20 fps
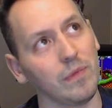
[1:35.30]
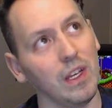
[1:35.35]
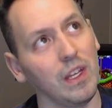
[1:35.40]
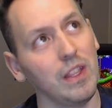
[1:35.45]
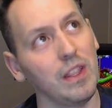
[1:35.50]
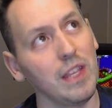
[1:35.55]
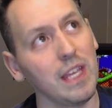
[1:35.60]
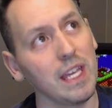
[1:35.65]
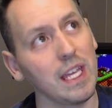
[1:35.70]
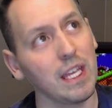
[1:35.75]

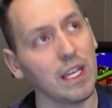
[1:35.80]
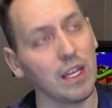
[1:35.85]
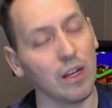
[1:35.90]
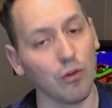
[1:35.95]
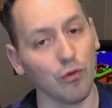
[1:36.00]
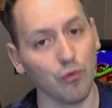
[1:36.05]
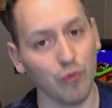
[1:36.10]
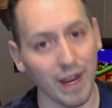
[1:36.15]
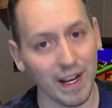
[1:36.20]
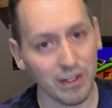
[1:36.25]
the
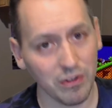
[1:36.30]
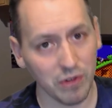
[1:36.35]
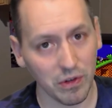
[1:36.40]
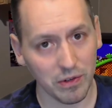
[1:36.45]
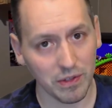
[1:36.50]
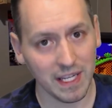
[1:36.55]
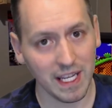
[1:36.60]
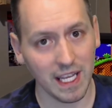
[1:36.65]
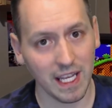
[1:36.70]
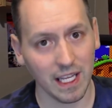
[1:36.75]

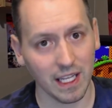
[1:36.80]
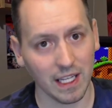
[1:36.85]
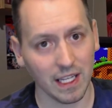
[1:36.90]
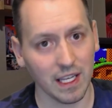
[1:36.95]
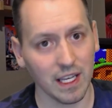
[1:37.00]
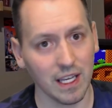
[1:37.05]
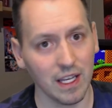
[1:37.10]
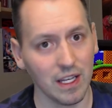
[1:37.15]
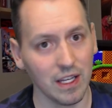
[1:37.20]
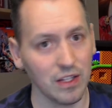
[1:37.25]
RetroTink
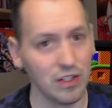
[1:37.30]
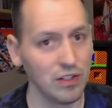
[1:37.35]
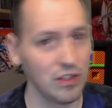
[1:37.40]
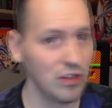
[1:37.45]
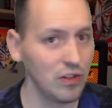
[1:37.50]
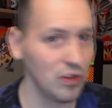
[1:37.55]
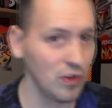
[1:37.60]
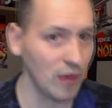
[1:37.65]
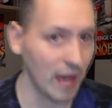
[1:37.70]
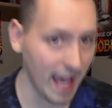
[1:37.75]

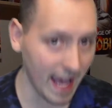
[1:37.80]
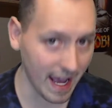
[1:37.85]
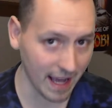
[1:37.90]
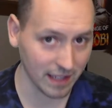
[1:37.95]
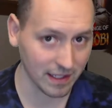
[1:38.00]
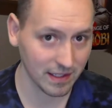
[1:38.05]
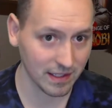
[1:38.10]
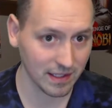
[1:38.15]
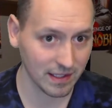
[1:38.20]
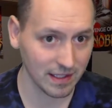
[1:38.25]

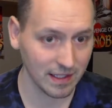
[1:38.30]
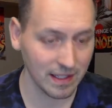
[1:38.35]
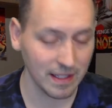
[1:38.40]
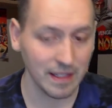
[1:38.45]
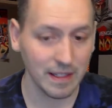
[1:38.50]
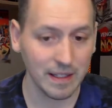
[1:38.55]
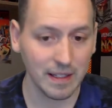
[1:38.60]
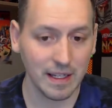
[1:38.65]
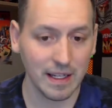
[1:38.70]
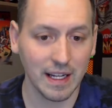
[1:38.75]
2X.
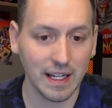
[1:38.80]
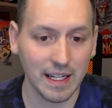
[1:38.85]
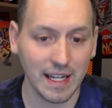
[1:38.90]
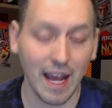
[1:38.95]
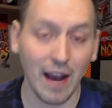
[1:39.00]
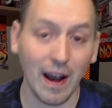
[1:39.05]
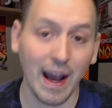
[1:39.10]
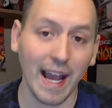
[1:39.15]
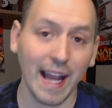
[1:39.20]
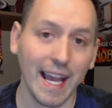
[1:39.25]

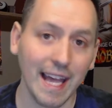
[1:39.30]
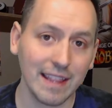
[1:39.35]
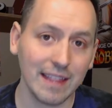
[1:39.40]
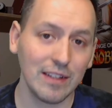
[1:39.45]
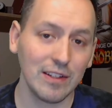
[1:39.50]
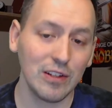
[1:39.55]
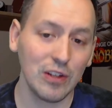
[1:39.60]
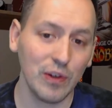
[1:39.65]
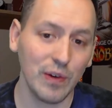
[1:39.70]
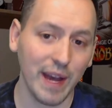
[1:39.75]
Now, I got
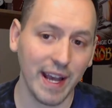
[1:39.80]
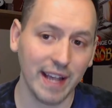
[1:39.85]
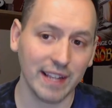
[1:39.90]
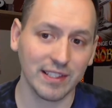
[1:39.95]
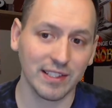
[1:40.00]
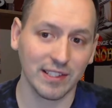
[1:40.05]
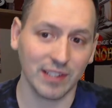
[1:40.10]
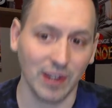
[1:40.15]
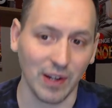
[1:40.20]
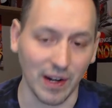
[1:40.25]
the 2X
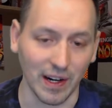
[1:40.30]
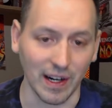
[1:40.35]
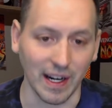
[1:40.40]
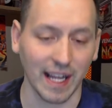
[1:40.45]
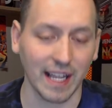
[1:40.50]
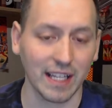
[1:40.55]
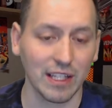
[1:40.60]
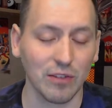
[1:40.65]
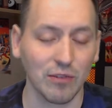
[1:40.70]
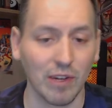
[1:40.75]
SCART.
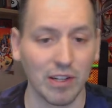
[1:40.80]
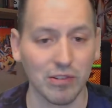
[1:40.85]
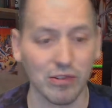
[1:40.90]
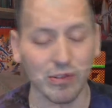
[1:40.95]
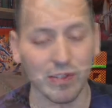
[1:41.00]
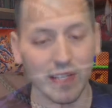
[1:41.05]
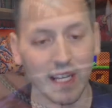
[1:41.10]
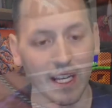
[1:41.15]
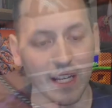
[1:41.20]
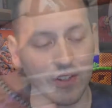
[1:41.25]
I got the
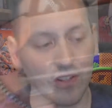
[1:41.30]
RetroTink